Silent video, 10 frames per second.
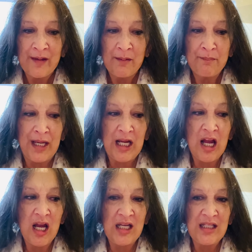
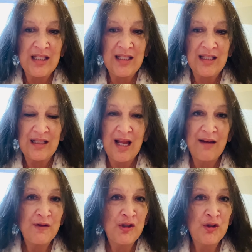because
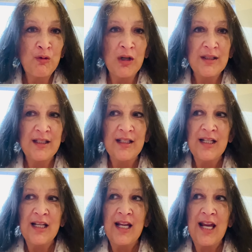life is short.
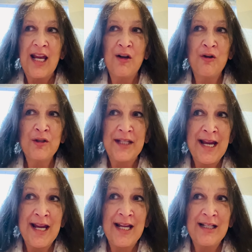And her
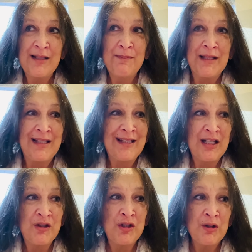dad spent
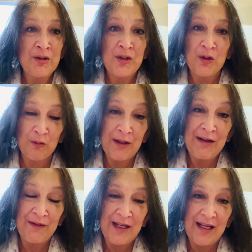6 years
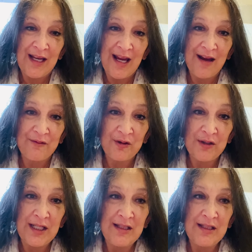grieving after his